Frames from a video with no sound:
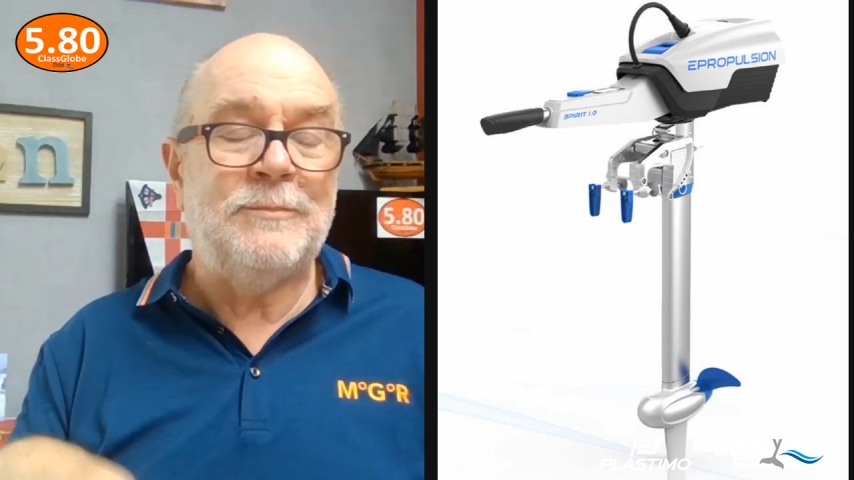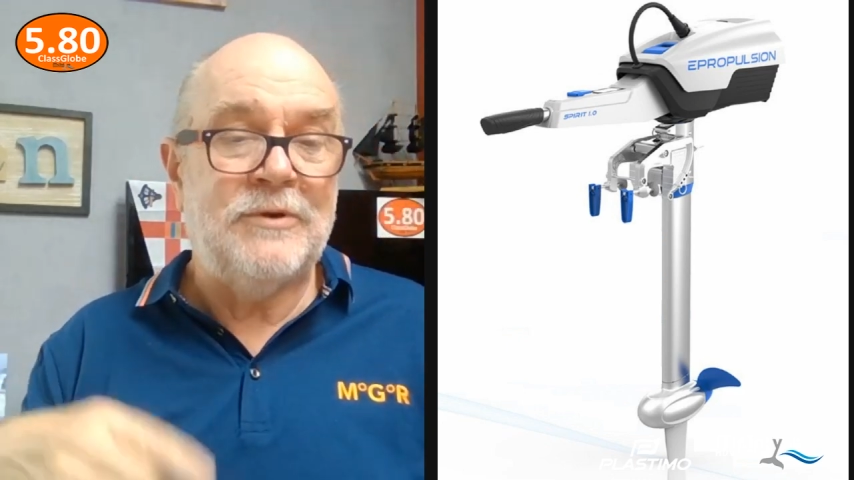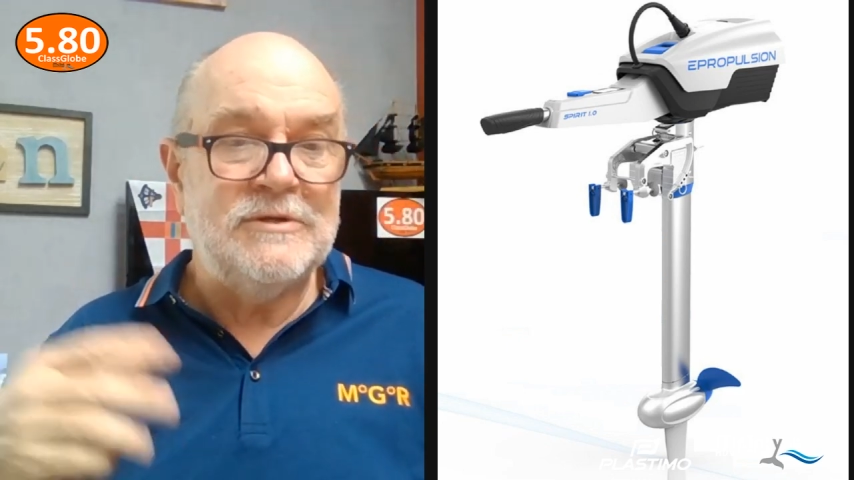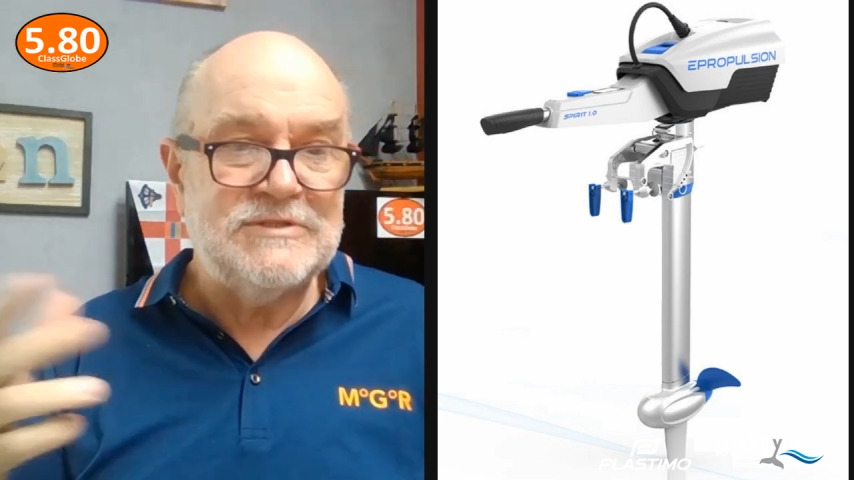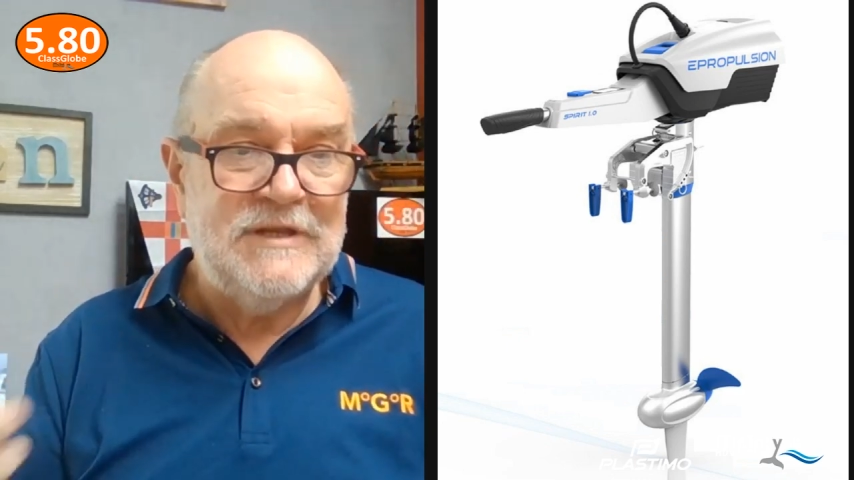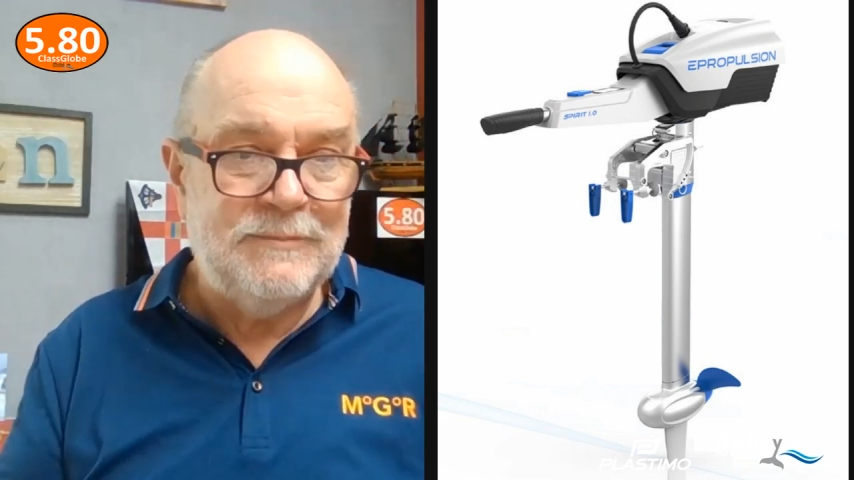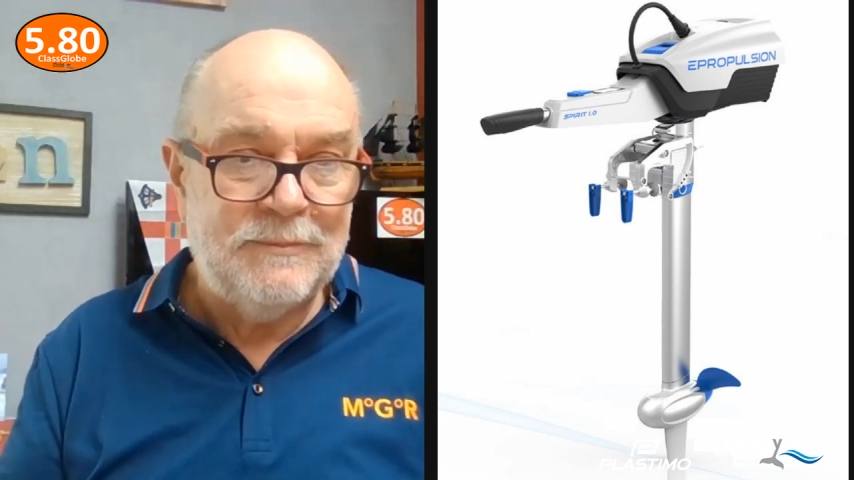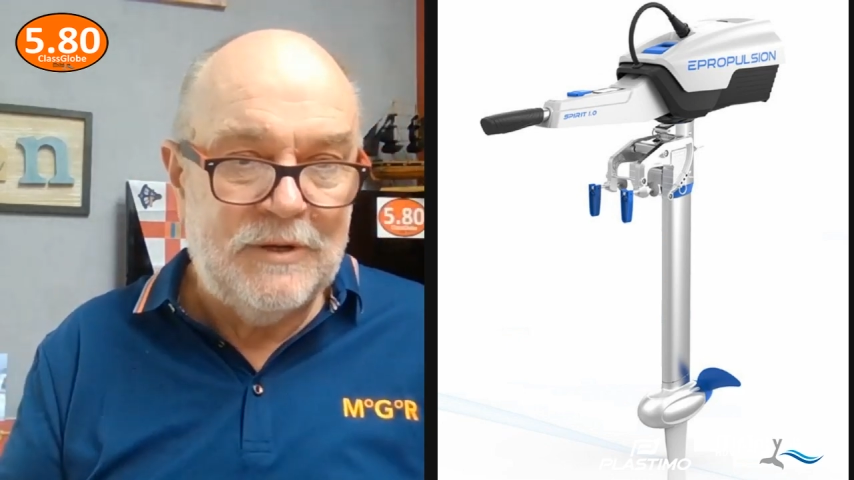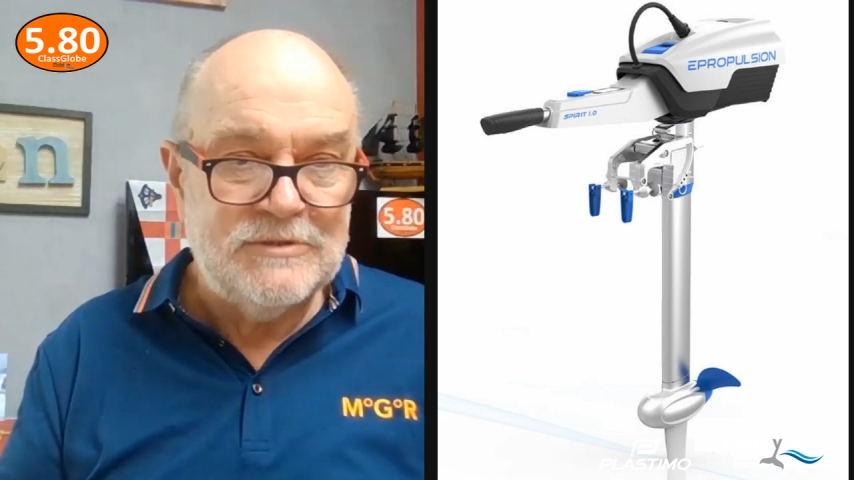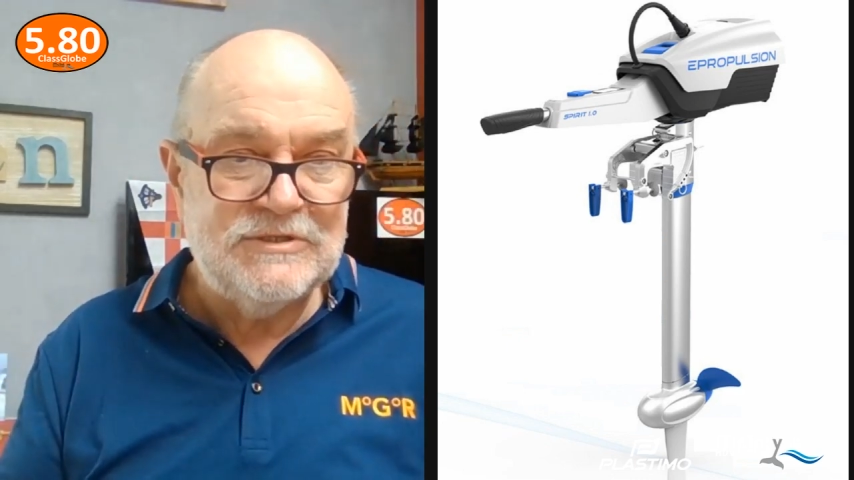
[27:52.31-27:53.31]
I've
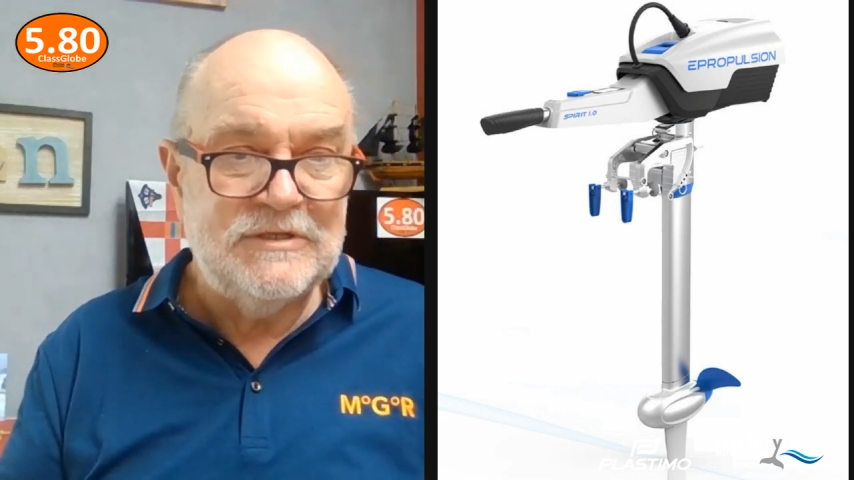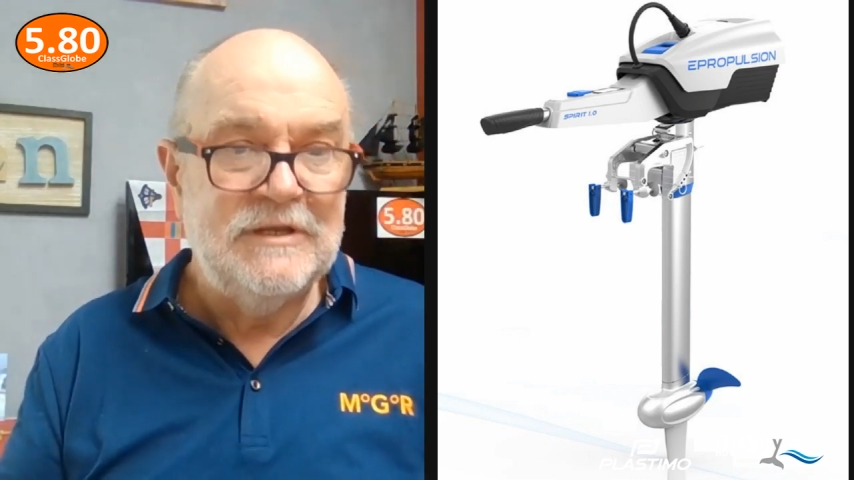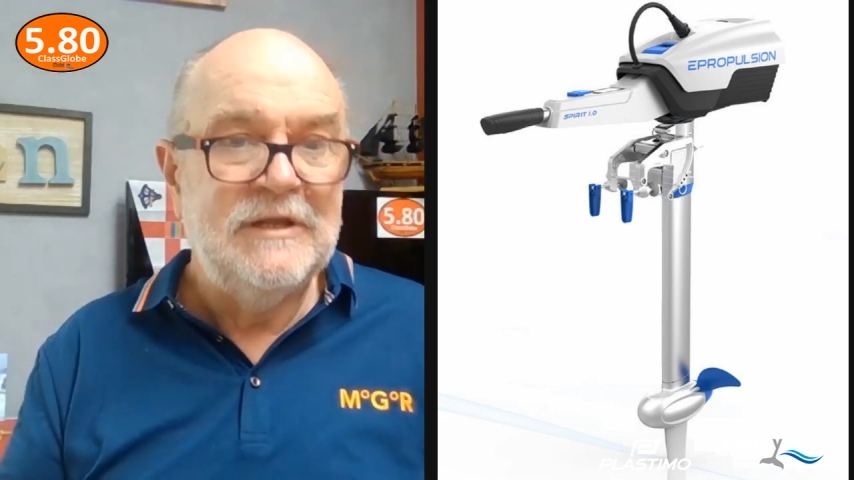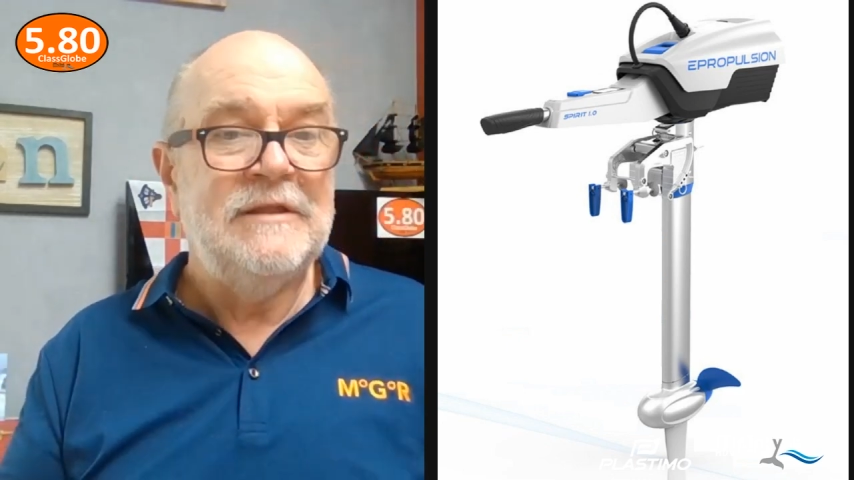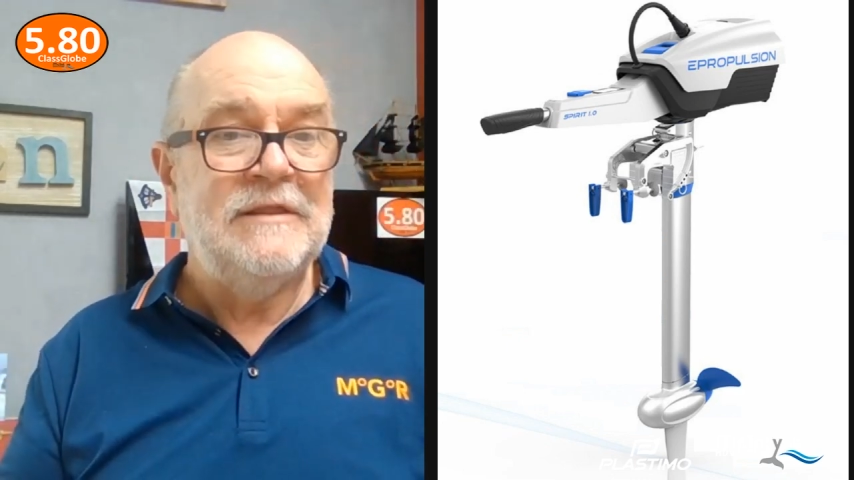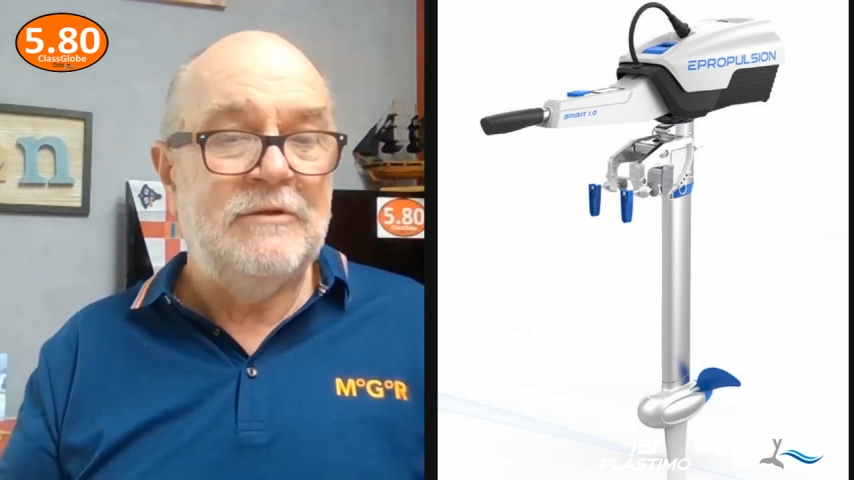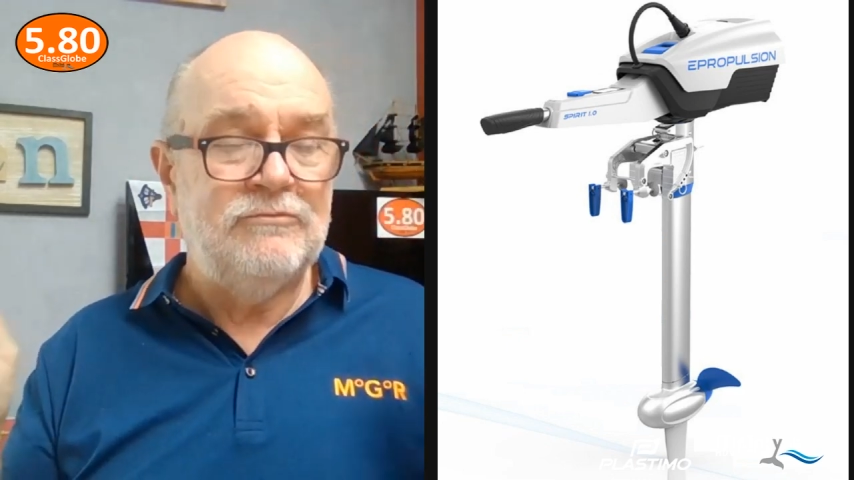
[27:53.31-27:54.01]
approached ePropulsion.